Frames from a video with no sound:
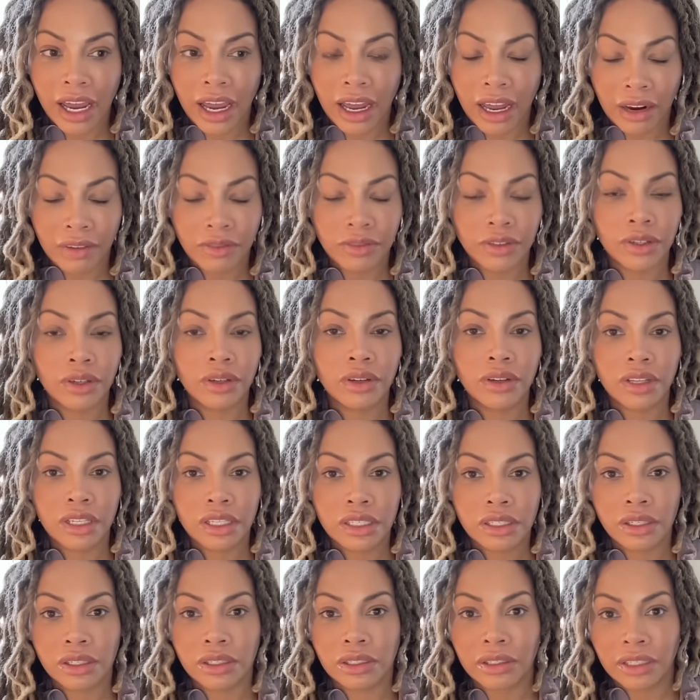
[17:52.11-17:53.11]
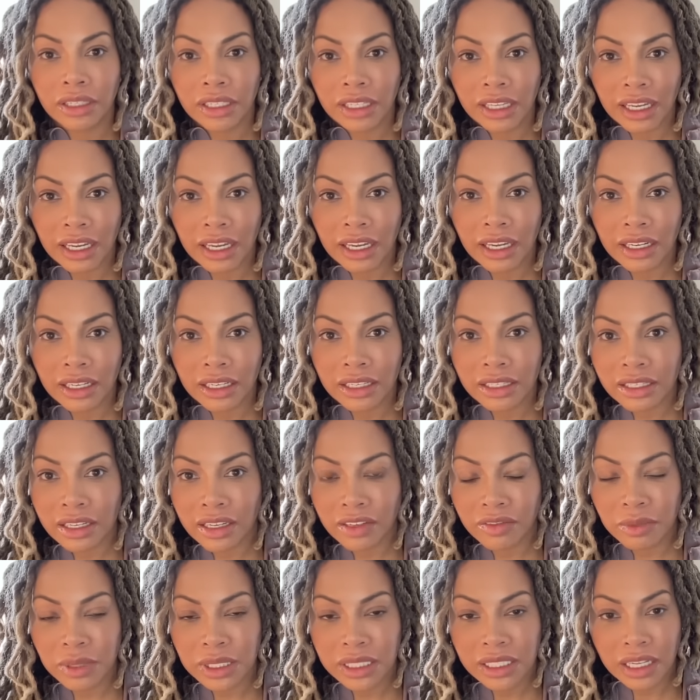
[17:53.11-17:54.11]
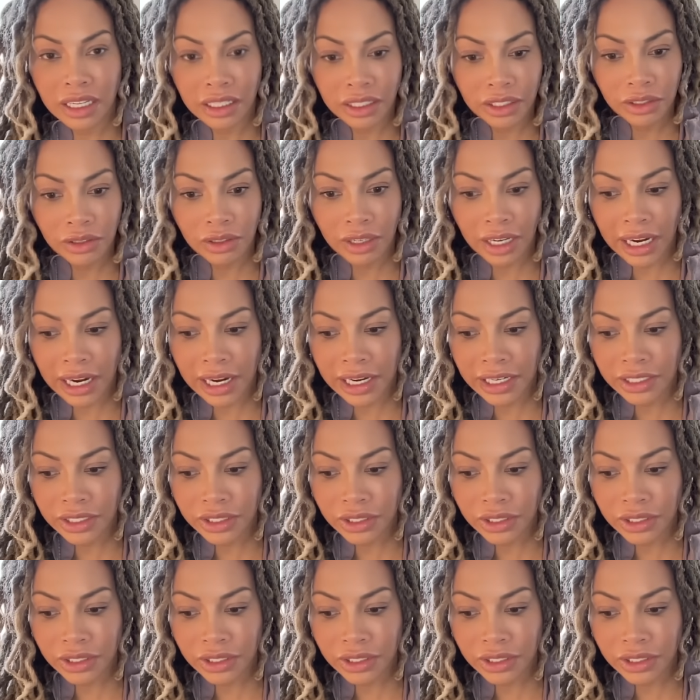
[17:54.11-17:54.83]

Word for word: after this hurricane, as I've been telling you guys.